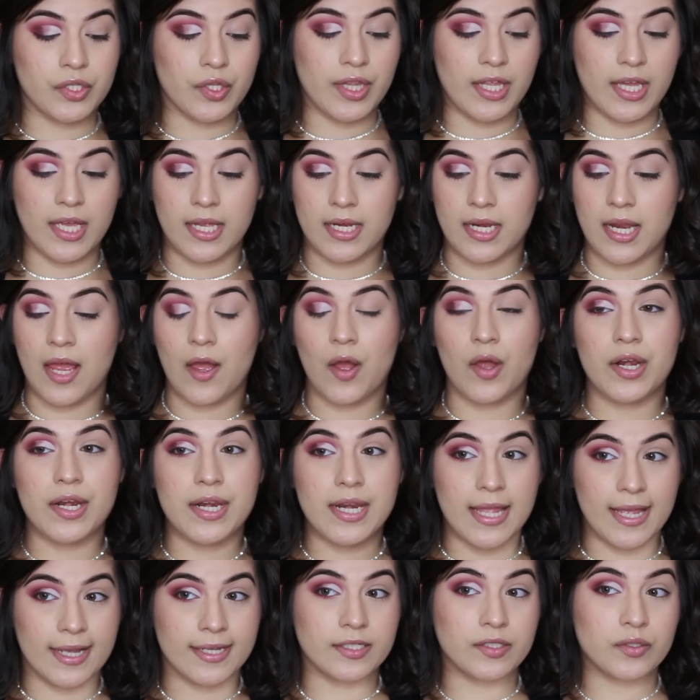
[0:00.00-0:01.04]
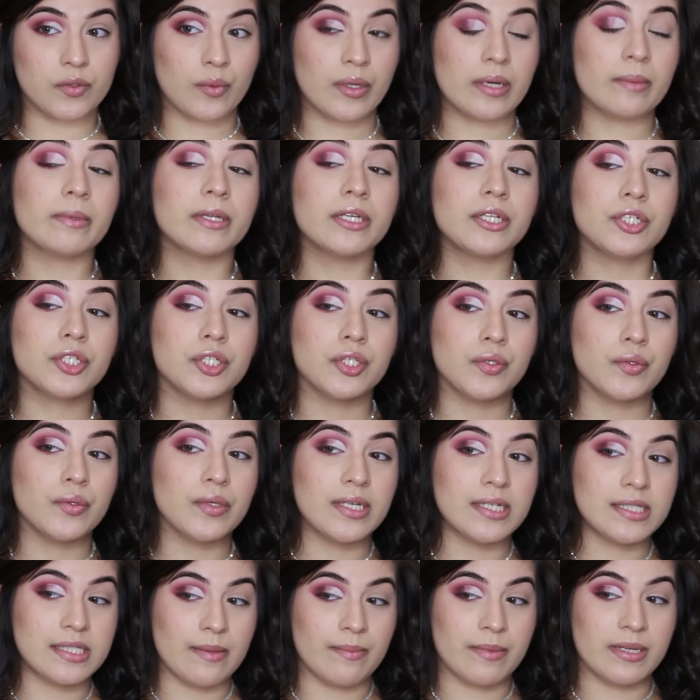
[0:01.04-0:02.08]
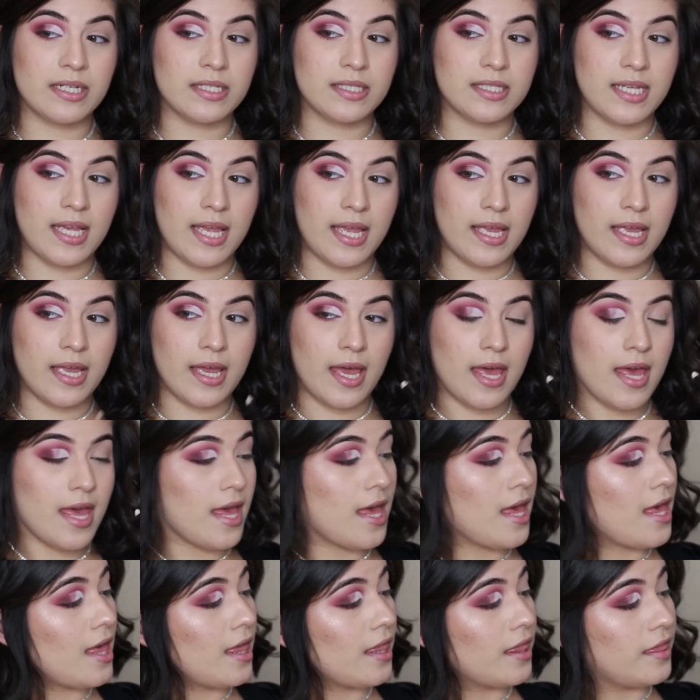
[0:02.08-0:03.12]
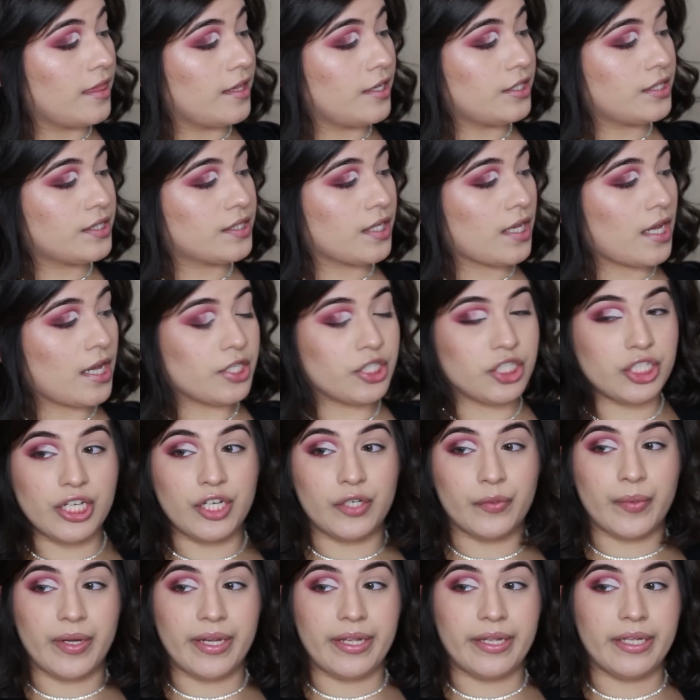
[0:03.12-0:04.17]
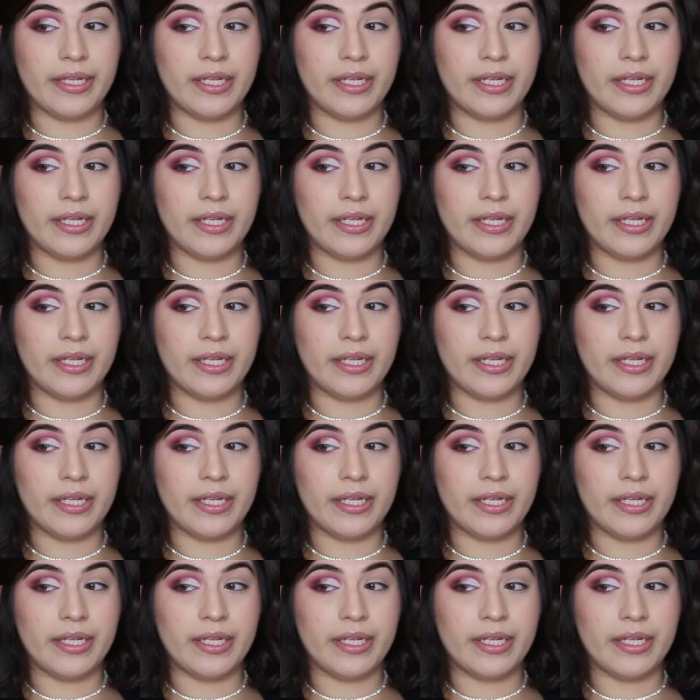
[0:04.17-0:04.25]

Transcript: So then next what I'm going to do is I'm going to take this shade right